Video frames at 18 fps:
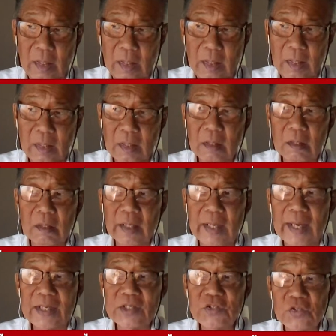it'll
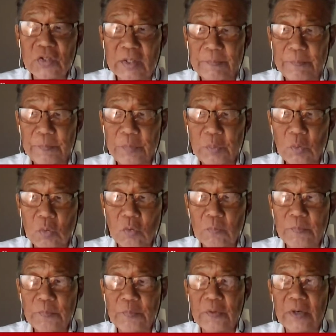actually
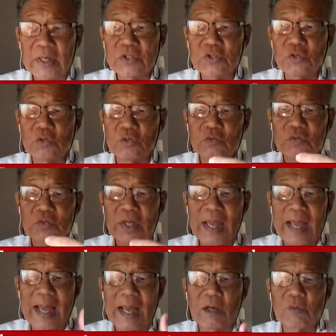pull pressures
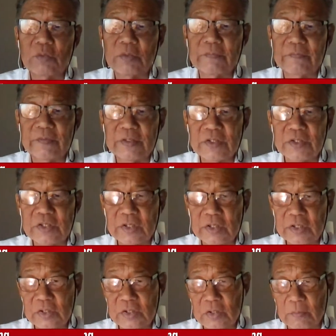out of the
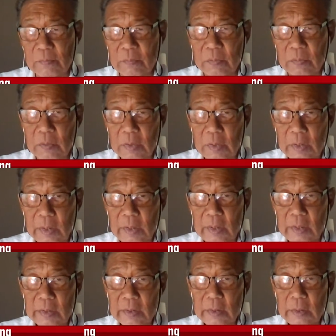system
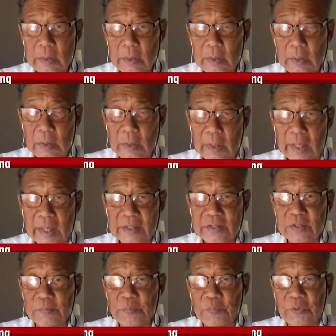
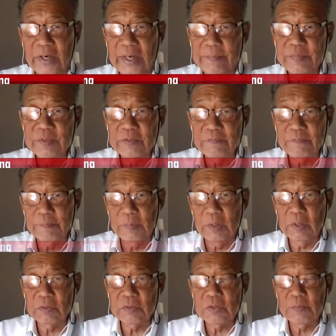as a preemptive
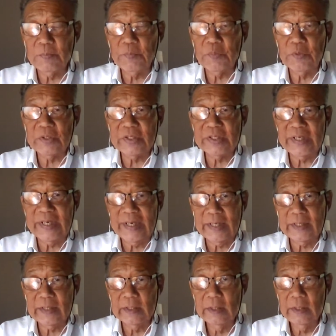mode to
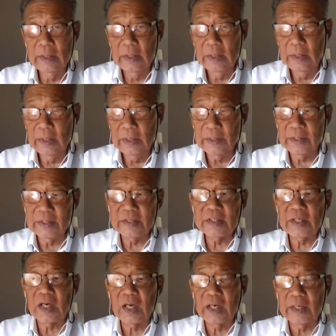protect the
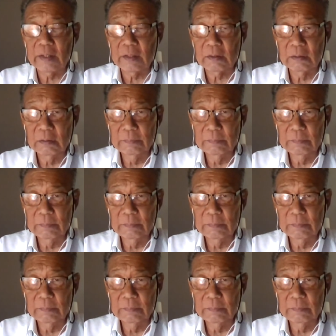tire.